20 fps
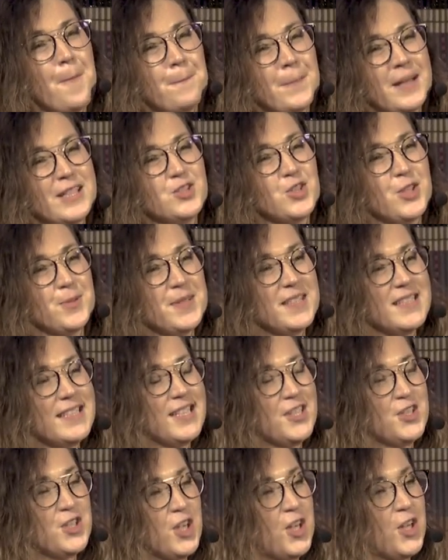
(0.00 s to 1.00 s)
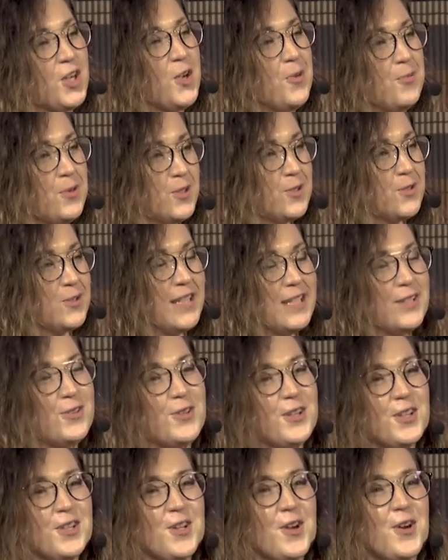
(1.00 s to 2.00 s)
My German teacher would
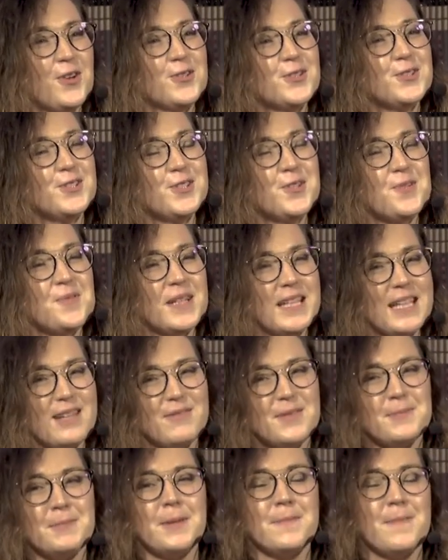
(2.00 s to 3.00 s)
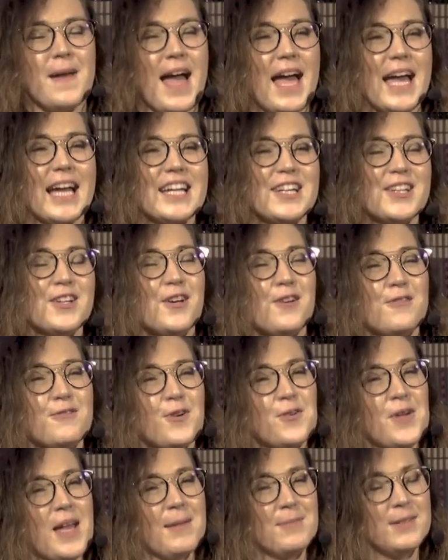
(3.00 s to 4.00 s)
crinkle her nose when giving me back a
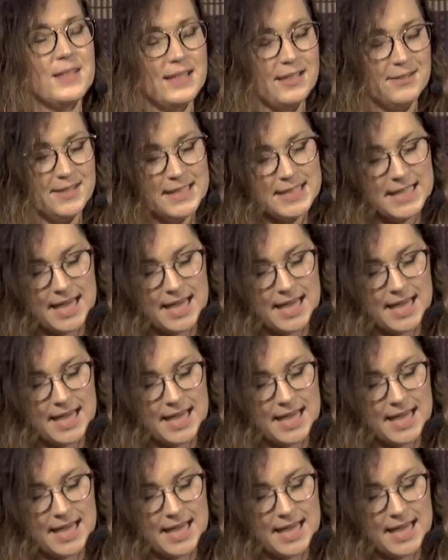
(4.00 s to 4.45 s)
vocabulary